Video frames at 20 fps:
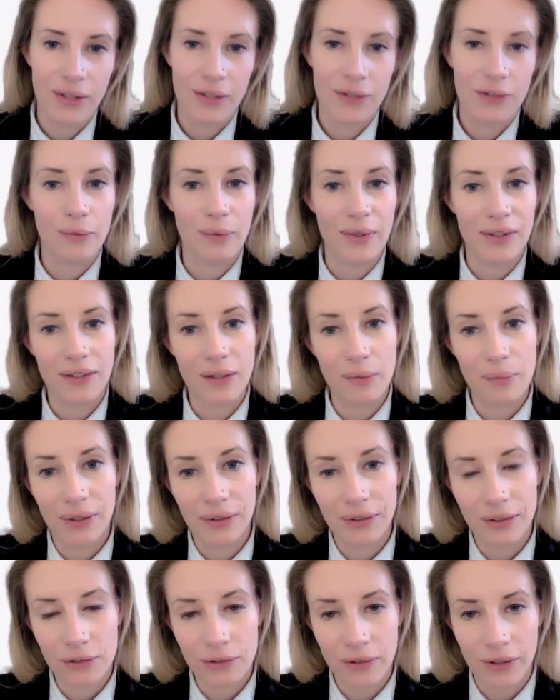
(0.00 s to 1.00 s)
So basically
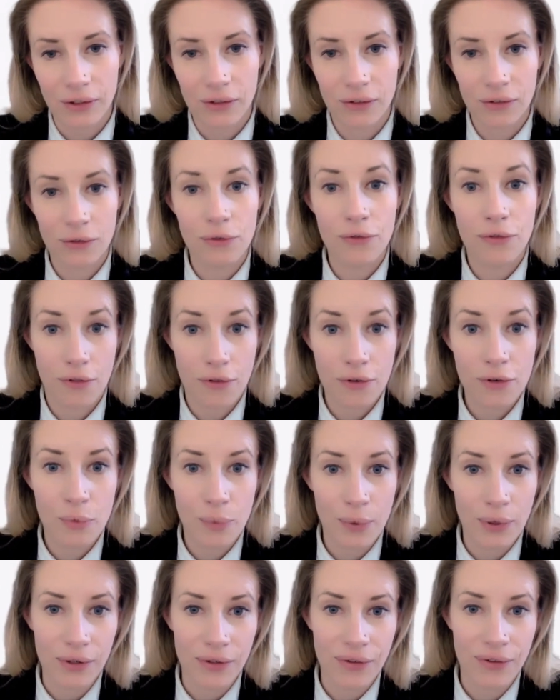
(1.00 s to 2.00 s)
building trust through
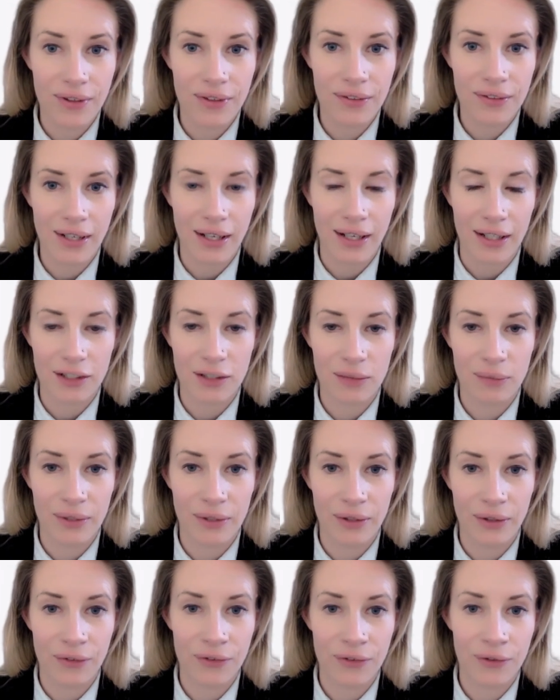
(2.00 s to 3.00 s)
personal interaction, but
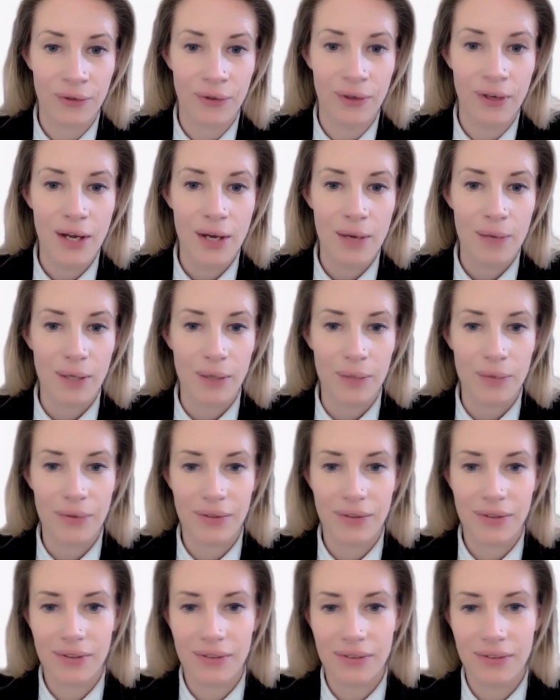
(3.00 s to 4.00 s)
also perhaps
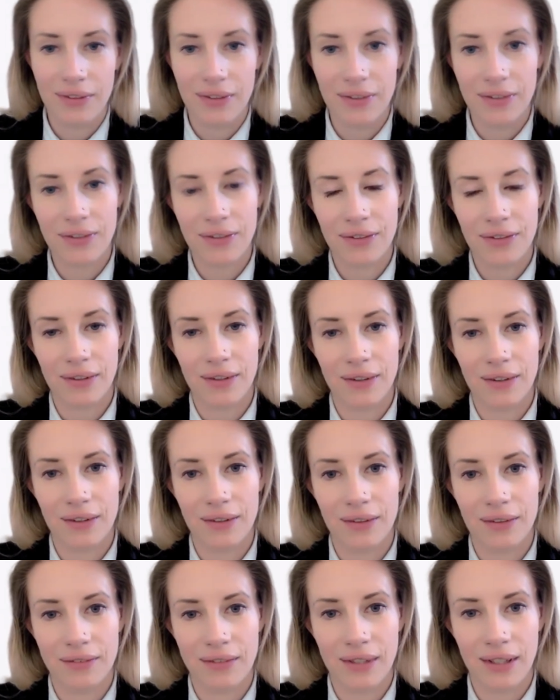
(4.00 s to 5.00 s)
in this
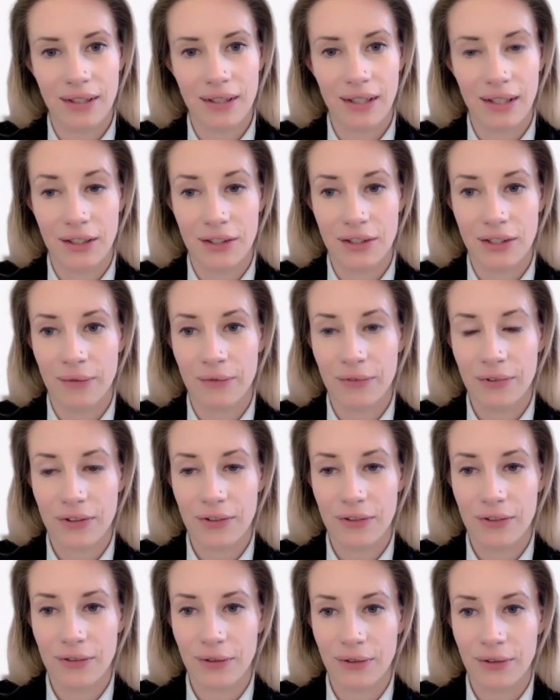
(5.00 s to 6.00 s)
day and age,
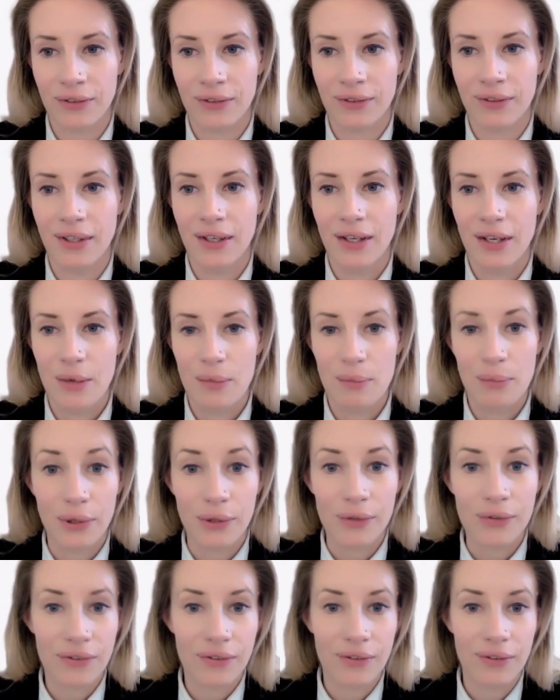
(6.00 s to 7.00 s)
emphasis on
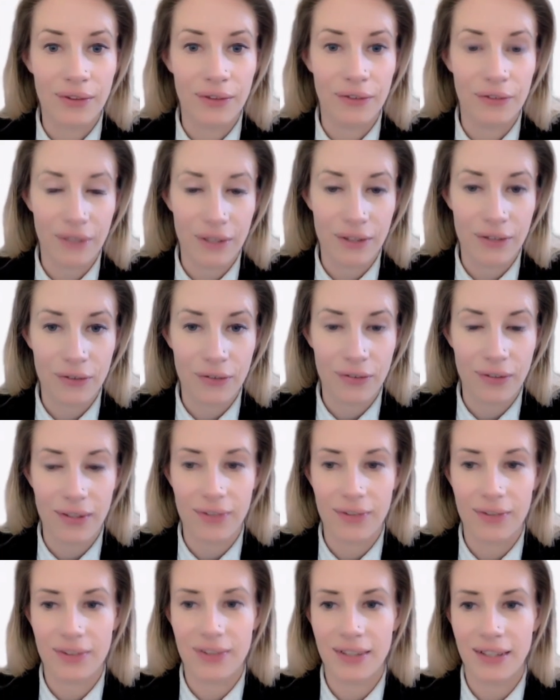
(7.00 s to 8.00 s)
personal face-to-face
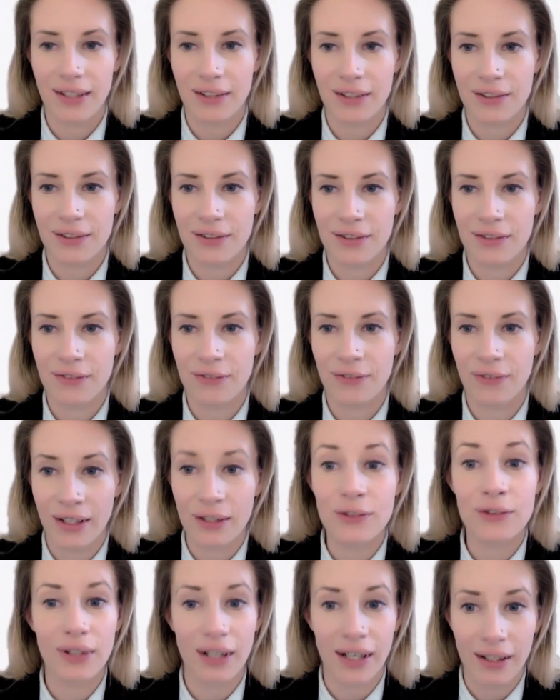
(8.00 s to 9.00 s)
interactions, flying
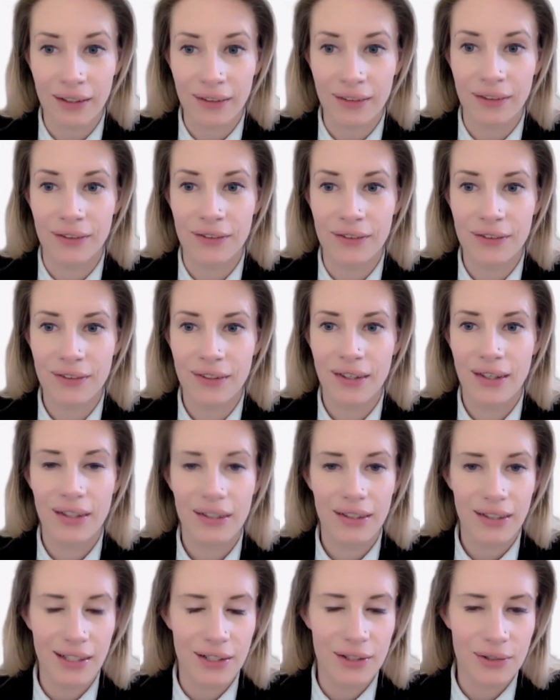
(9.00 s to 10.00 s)
to Ireland
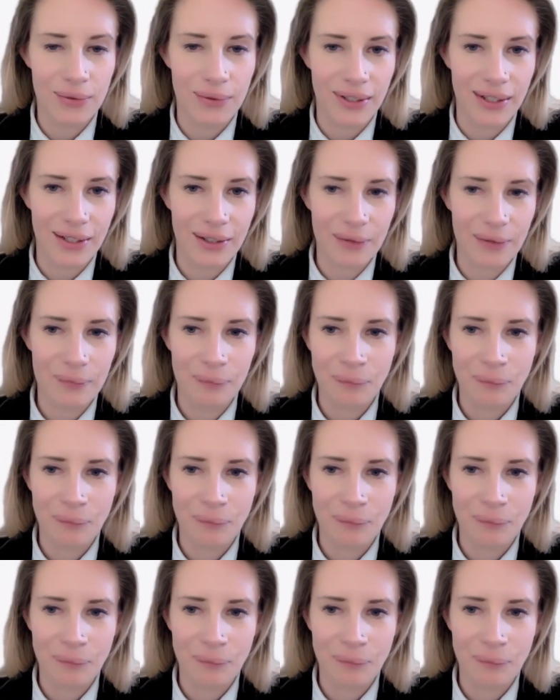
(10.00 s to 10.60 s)
each week.